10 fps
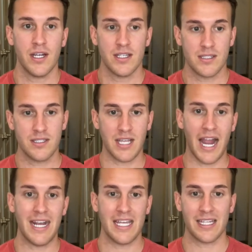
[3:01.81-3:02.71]

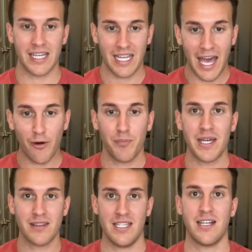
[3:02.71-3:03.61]
society and like
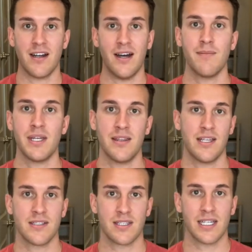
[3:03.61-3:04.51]
helping the economy and
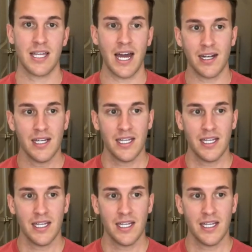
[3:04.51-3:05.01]
things like that.